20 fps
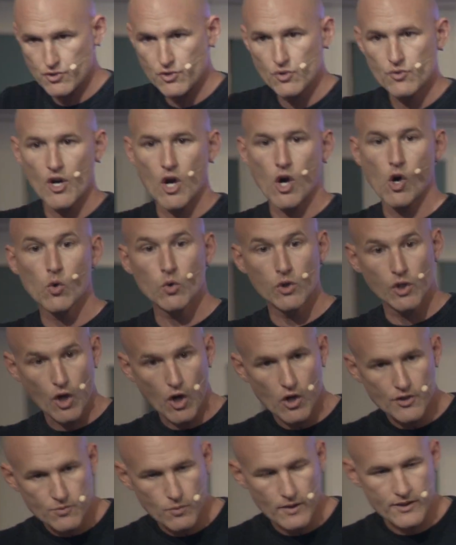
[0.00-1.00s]
do the whole
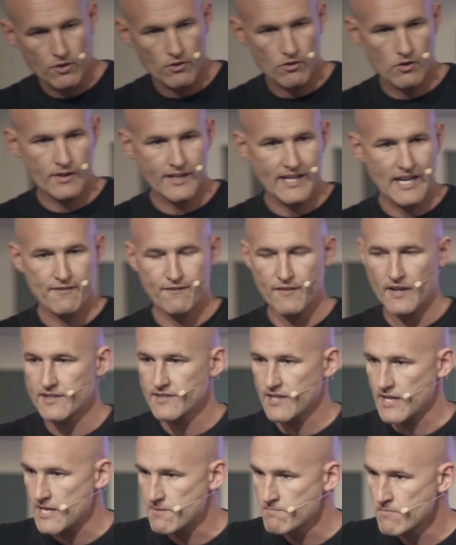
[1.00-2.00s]
lot when you're on cafe
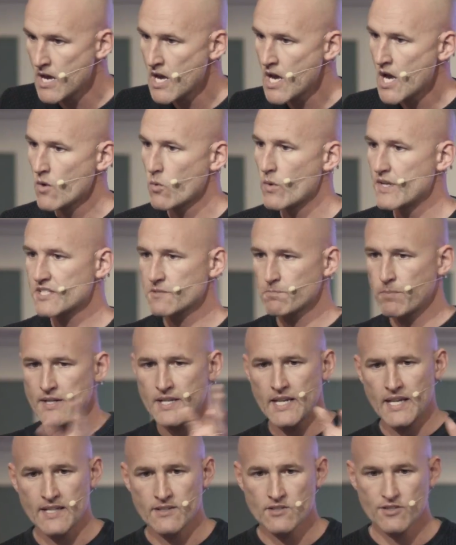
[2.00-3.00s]
team, we're
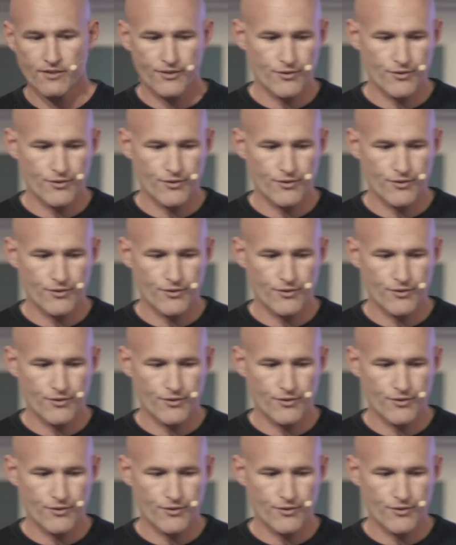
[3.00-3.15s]
splitting it into